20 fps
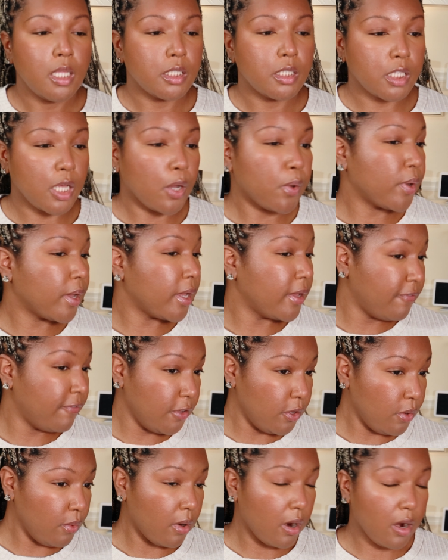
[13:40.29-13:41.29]
So if
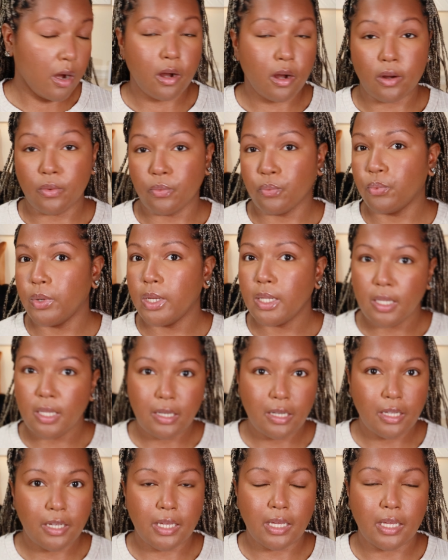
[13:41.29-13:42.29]
you are really
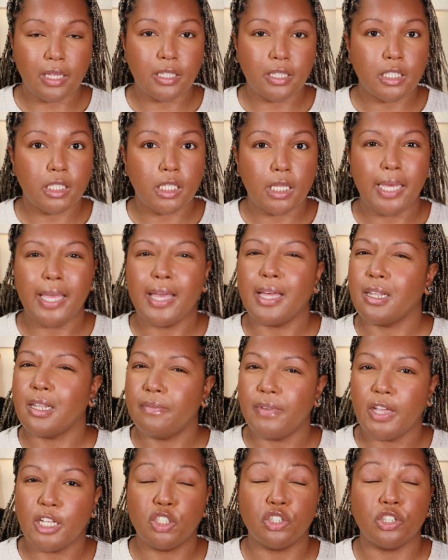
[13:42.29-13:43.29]
looking to
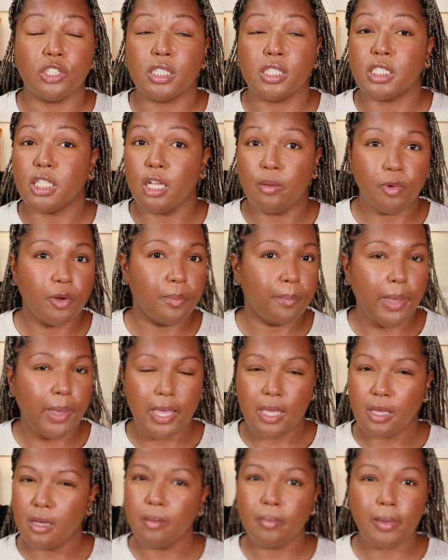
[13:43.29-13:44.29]
elevate your summer
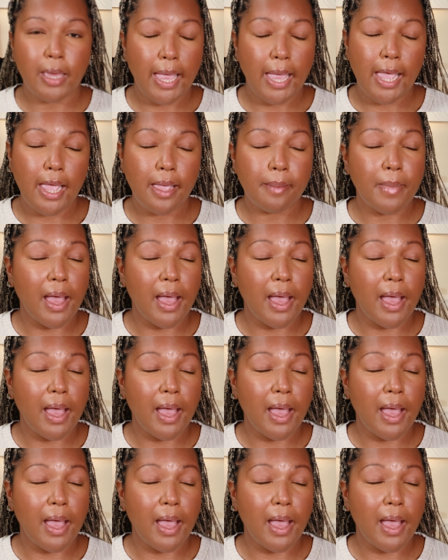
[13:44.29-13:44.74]
makeup game,